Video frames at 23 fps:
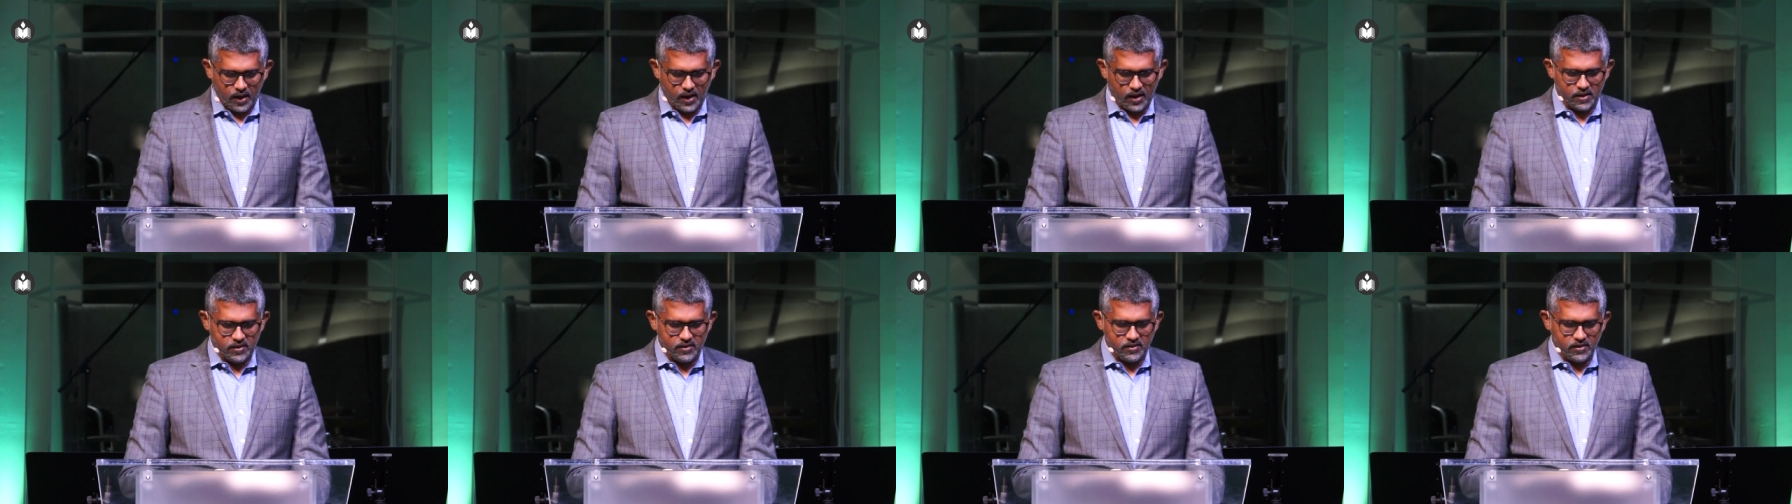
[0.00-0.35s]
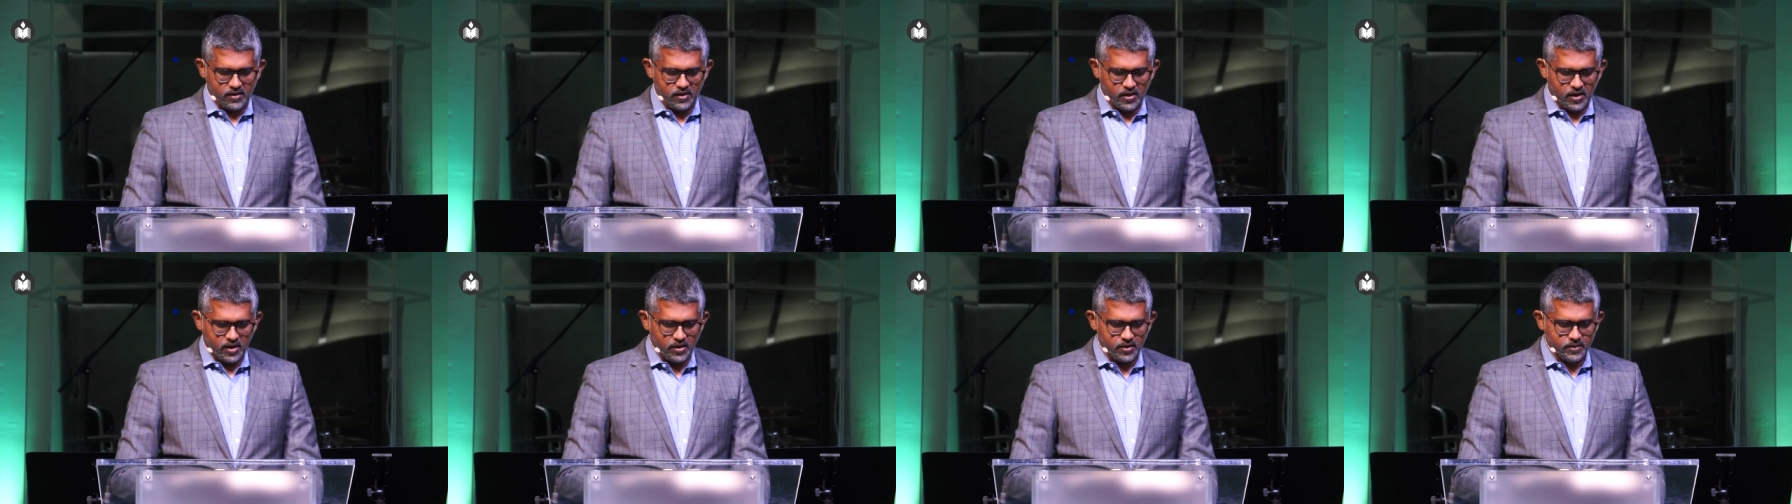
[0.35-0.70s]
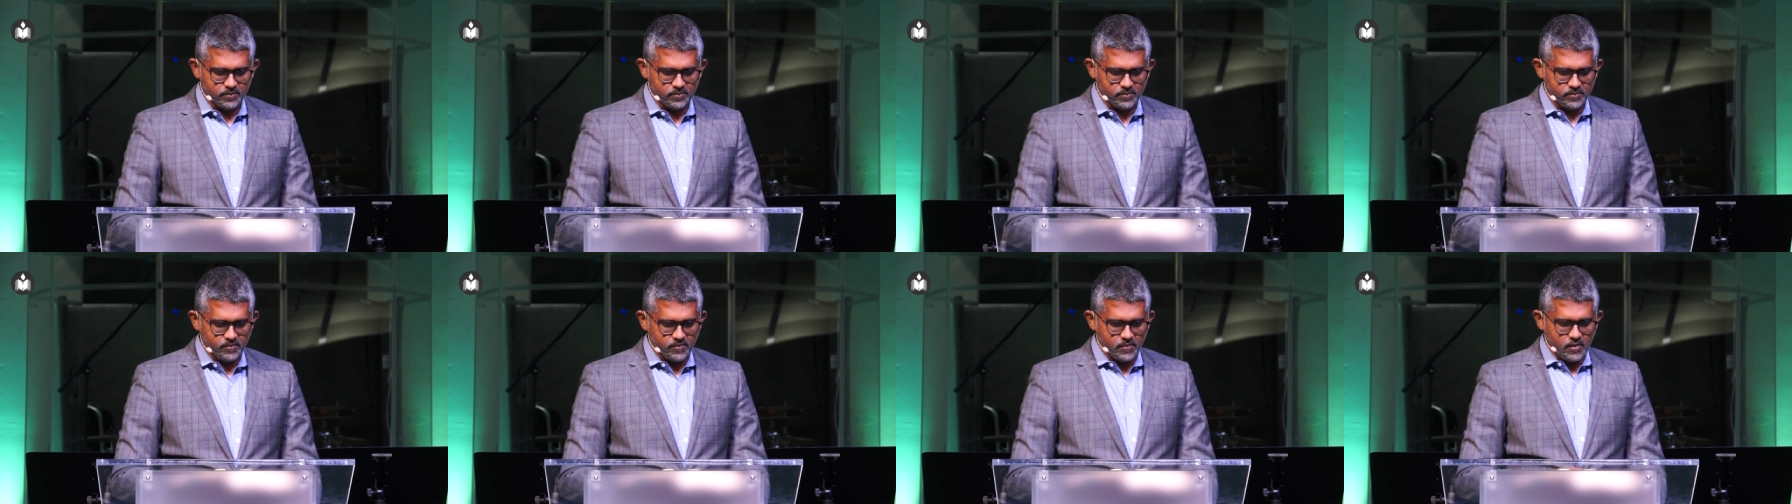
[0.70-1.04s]
And
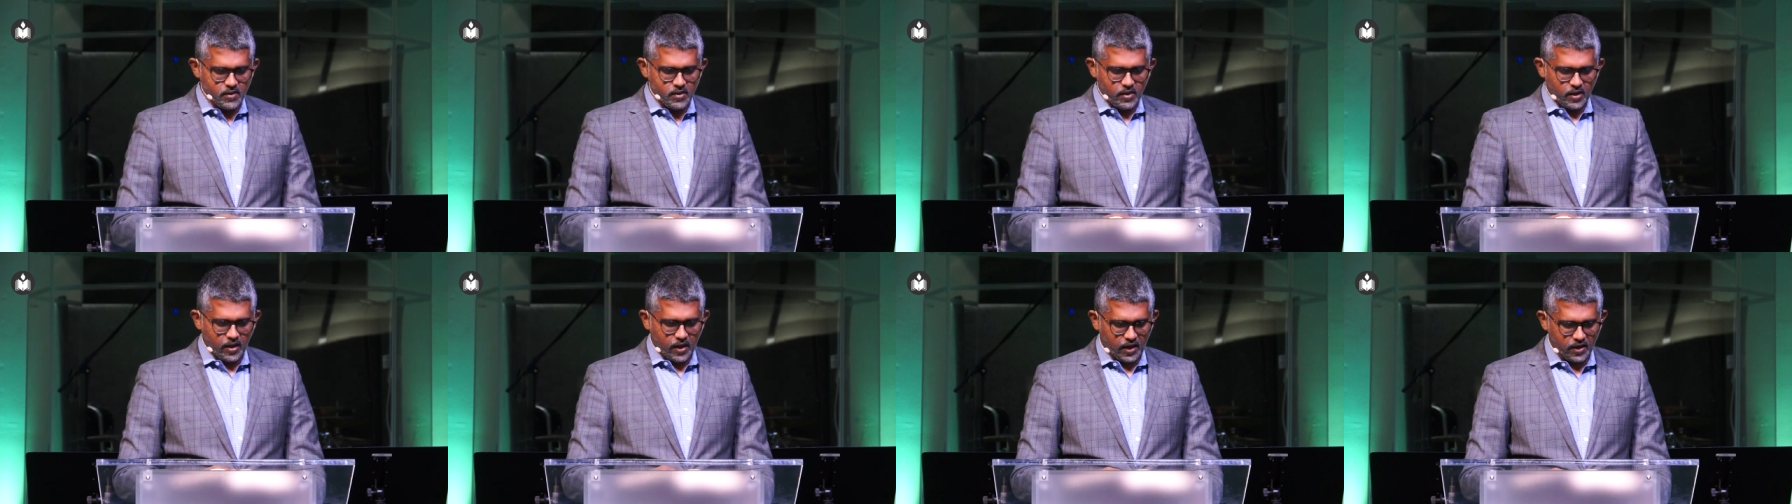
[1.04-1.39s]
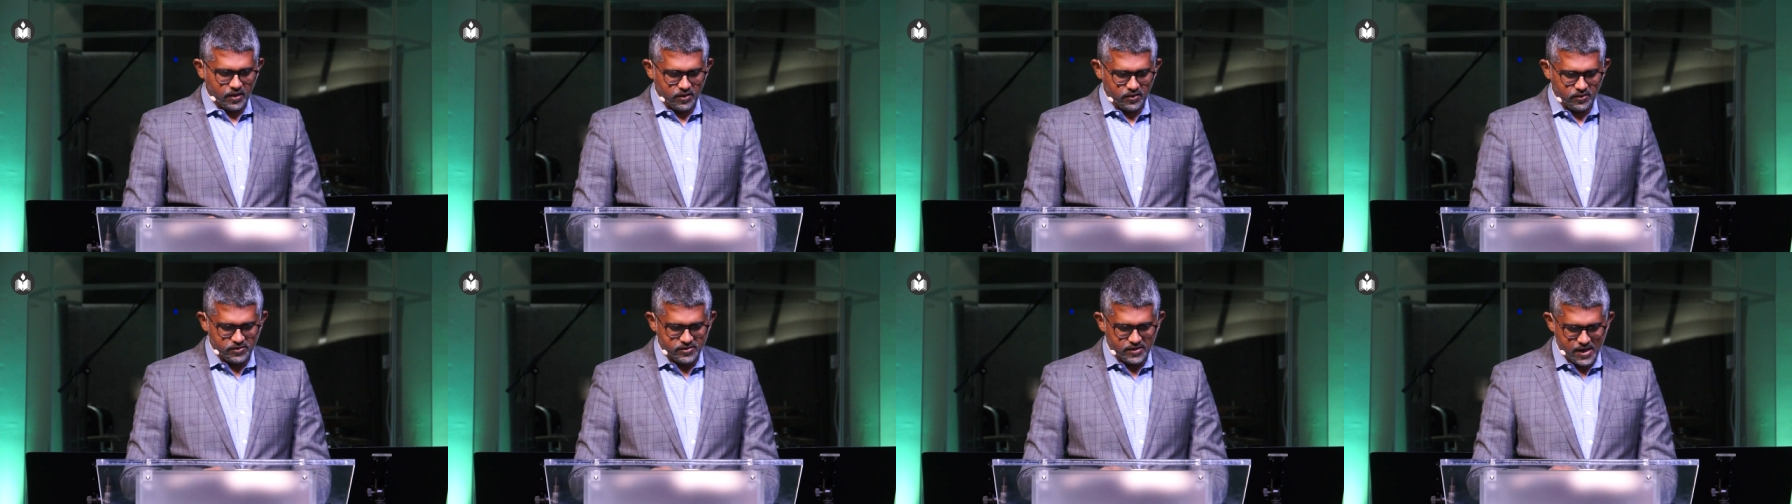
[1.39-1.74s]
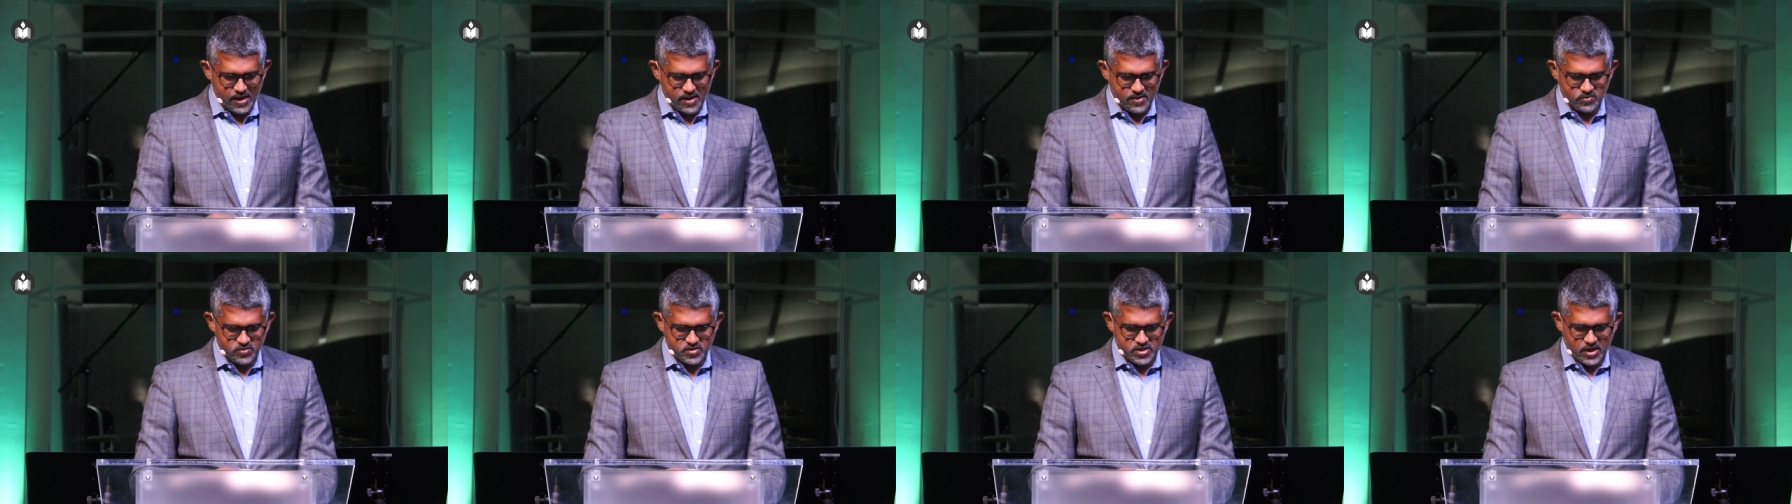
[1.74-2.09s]
um, and in
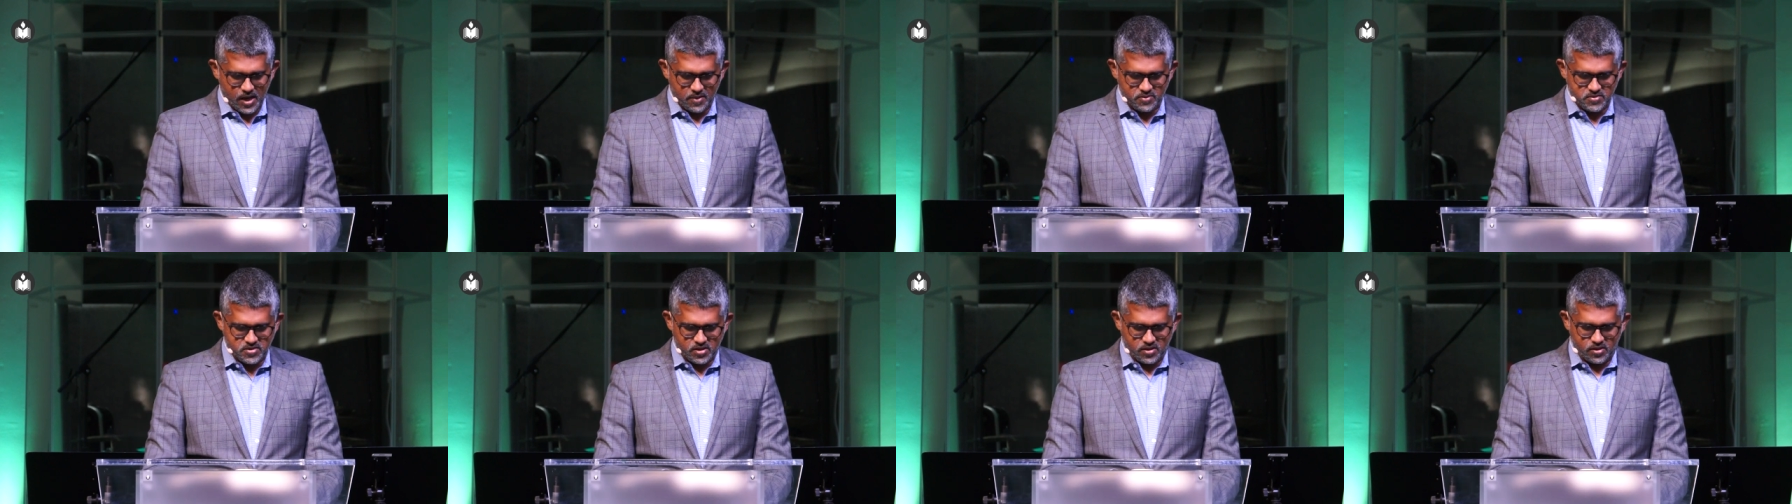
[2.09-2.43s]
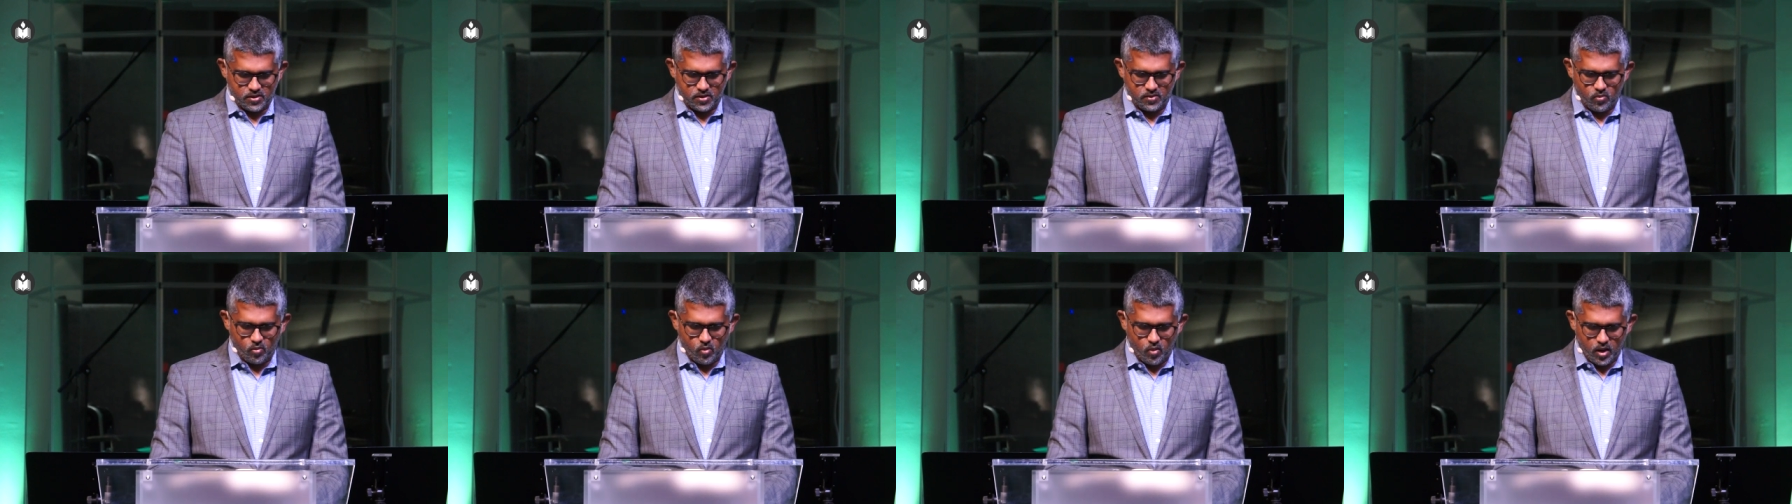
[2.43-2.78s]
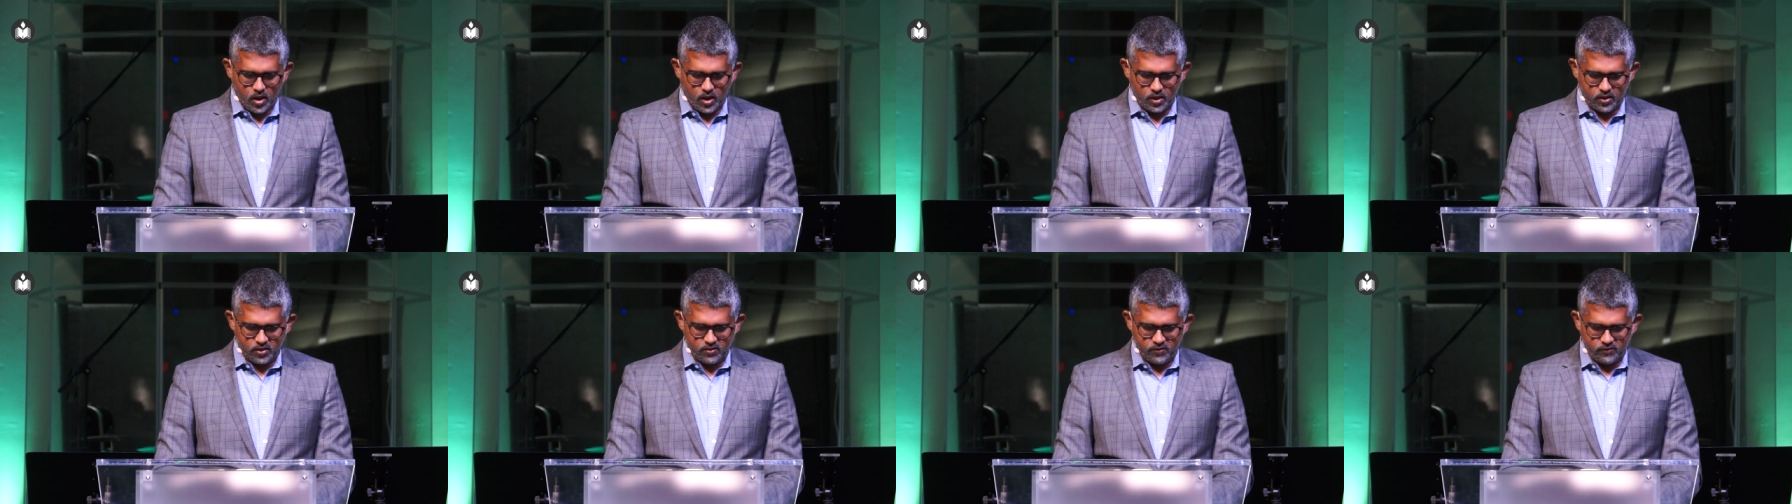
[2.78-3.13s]
James chapter
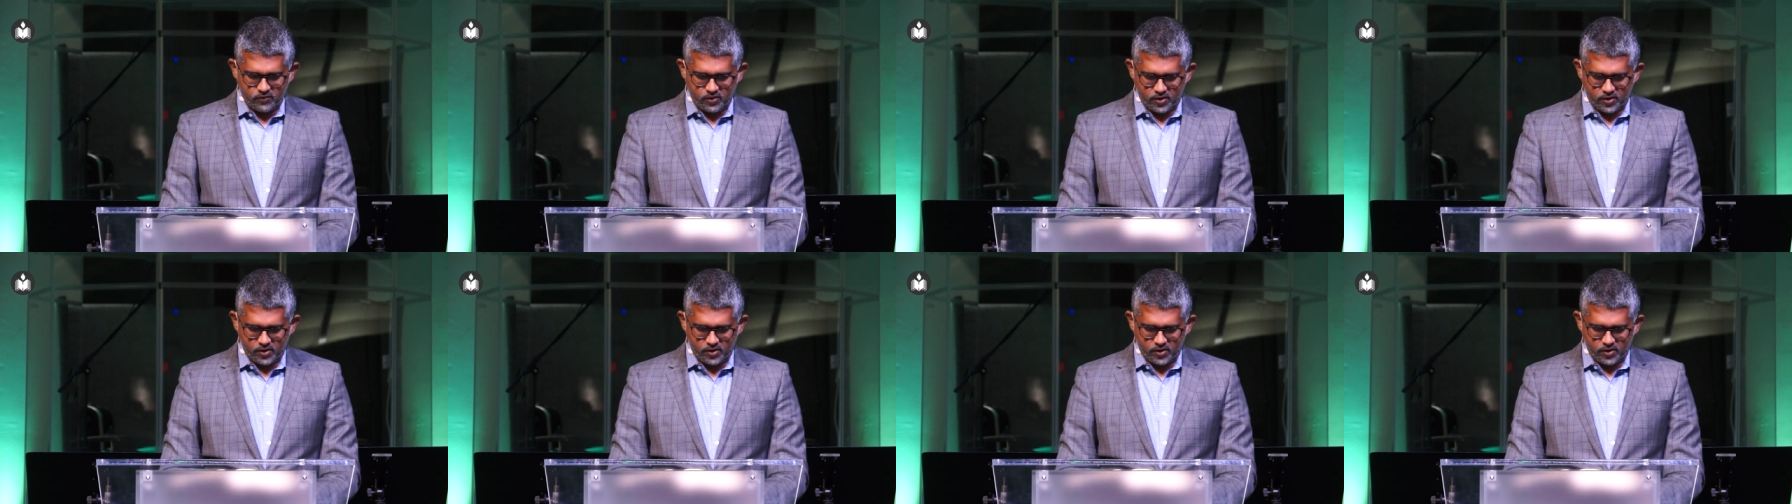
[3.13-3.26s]
one,